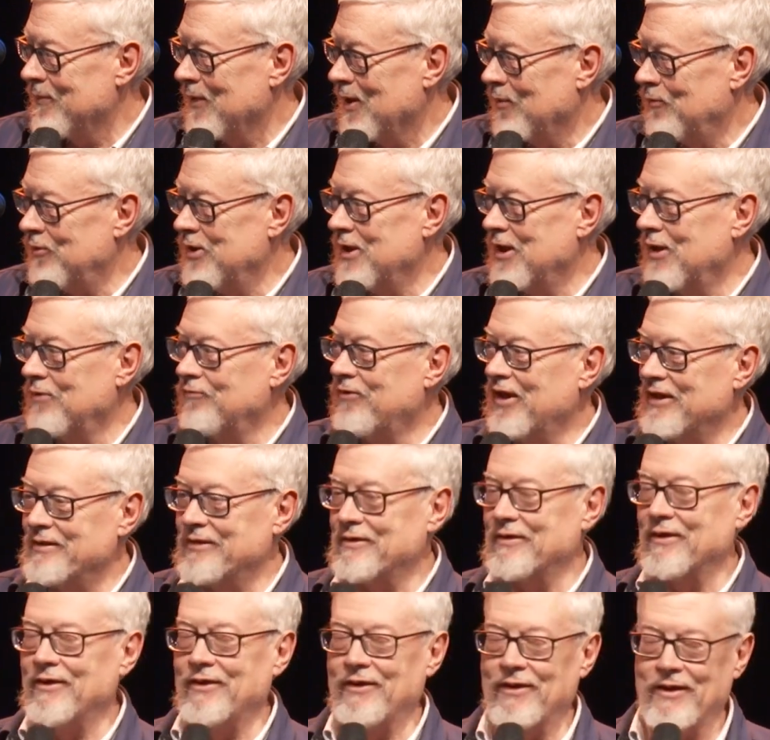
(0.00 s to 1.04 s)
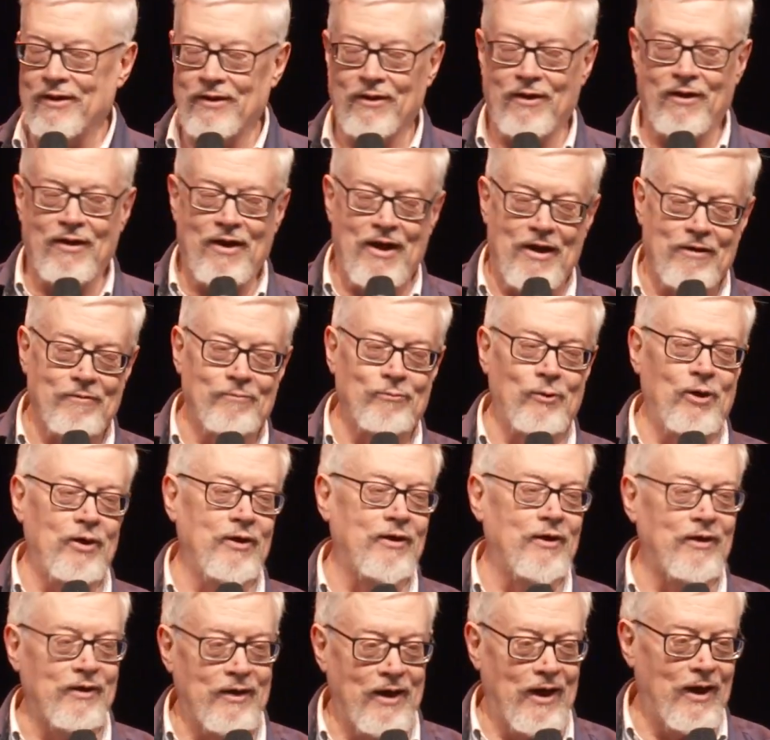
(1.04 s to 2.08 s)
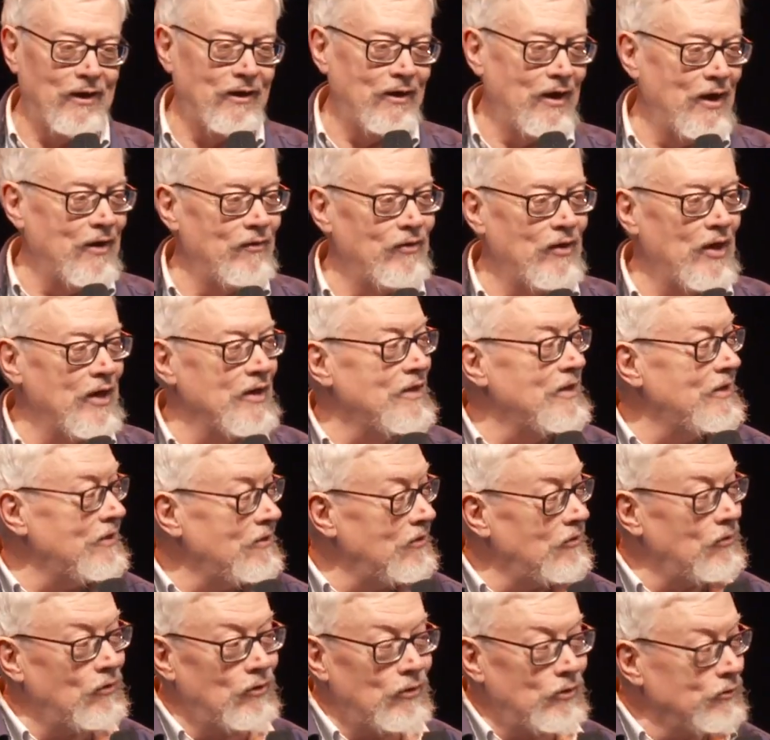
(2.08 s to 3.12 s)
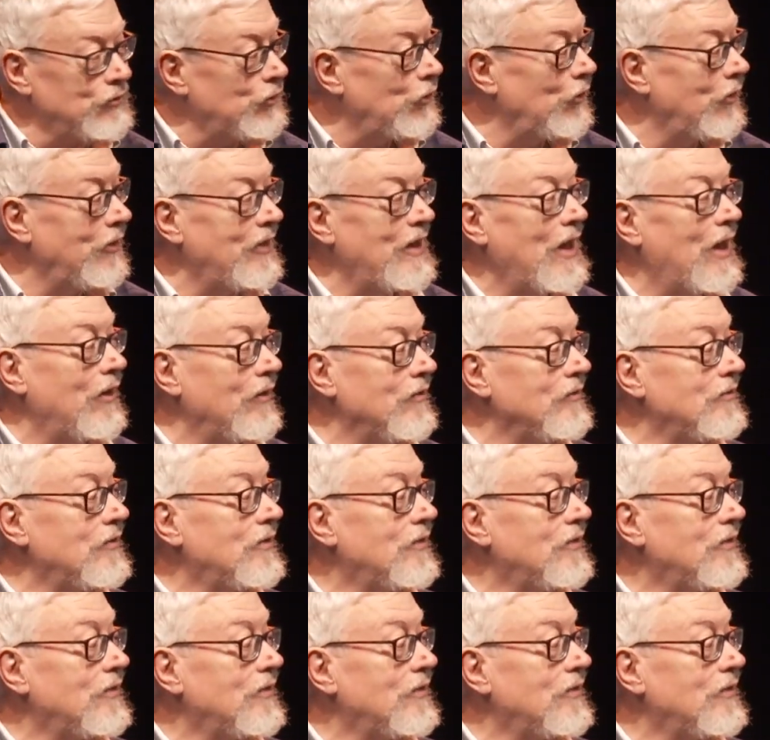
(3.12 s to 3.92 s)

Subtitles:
We invested in a lot more than that, and they didn't all turn out.